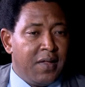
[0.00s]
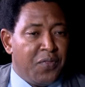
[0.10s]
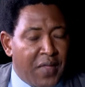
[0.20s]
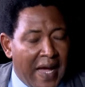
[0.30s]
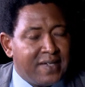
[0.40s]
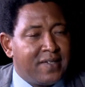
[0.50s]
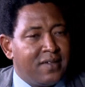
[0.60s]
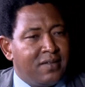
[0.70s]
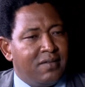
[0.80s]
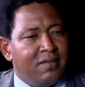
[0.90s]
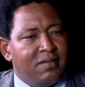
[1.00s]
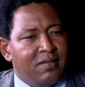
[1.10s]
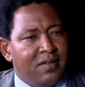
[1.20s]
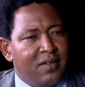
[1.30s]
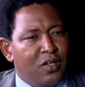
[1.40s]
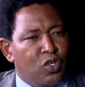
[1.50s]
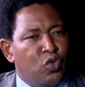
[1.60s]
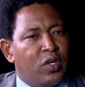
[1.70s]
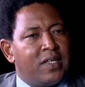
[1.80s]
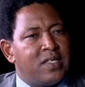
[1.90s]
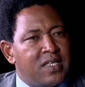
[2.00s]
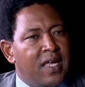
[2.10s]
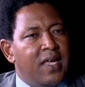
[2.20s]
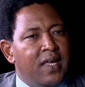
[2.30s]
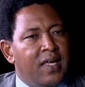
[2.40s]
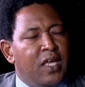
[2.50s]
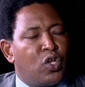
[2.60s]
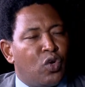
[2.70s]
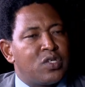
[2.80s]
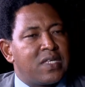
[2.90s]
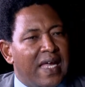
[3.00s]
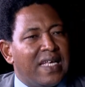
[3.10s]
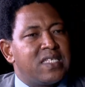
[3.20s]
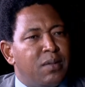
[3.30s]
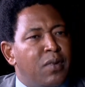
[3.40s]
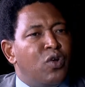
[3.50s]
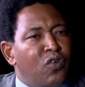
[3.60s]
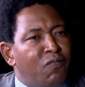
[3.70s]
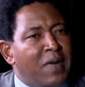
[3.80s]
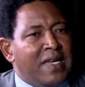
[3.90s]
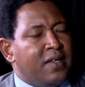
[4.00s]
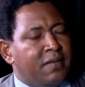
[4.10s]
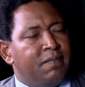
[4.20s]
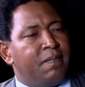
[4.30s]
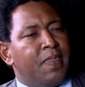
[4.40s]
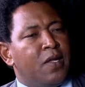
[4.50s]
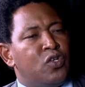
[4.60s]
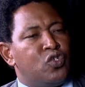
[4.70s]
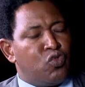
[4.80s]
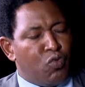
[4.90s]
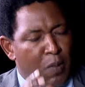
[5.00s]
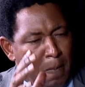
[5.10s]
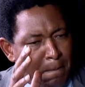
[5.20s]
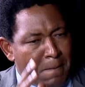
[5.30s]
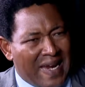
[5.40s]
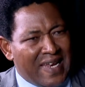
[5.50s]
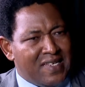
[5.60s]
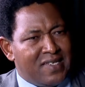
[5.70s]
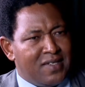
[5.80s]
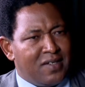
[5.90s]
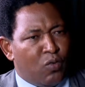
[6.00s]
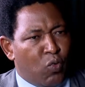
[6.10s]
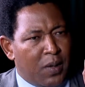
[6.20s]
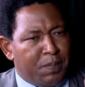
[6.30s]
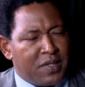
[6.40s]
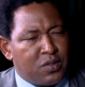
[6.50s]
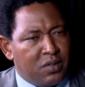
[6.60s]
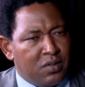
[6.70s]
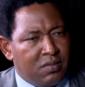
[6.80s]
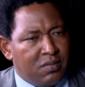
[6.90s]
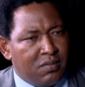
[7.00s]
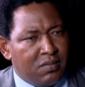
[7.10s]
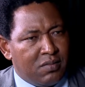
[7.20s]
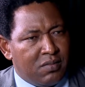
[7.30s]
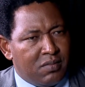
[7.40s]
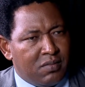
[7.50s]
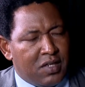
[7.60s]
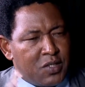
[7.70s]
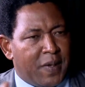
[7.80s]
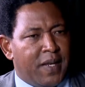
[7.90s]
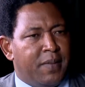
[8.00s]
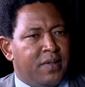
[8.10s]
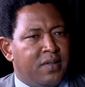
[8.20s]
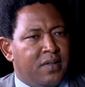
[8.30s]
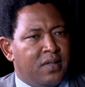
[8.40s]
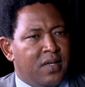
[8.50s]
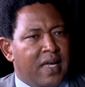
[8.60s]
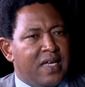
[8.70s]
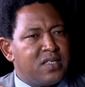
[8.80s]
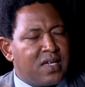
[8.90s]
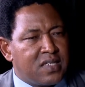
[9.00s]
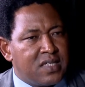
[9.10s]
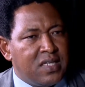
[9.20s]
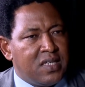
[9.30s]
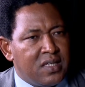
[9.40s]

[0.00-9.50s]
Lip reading: that you can say it costs X amount of money to manage one person is Parliament. SRC,